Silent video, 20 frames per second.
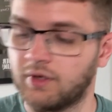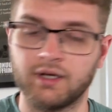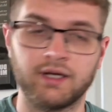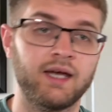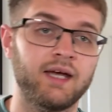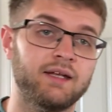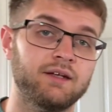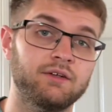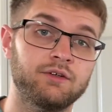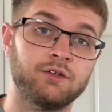
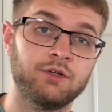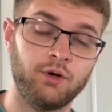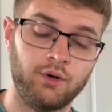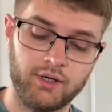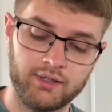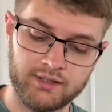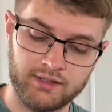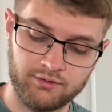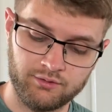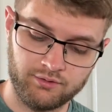Again, no
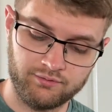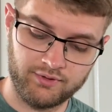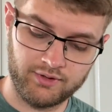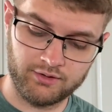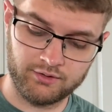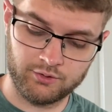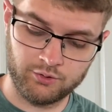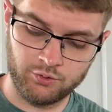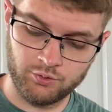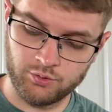idea on the
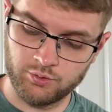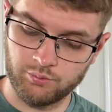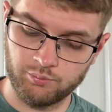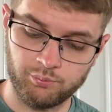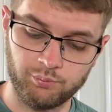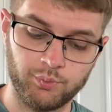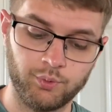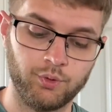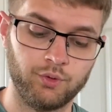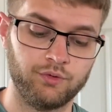value,
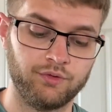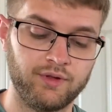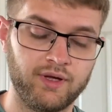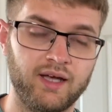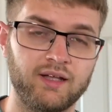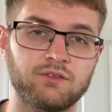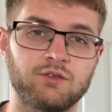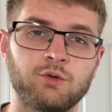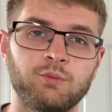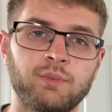but they
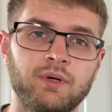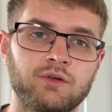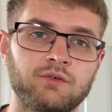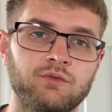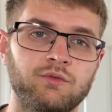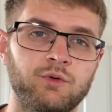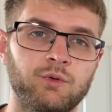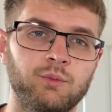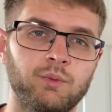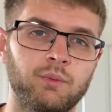had two pairs of
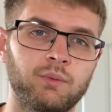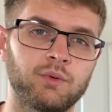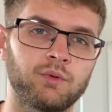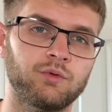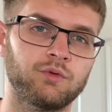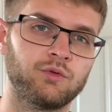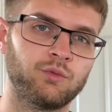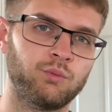football boots.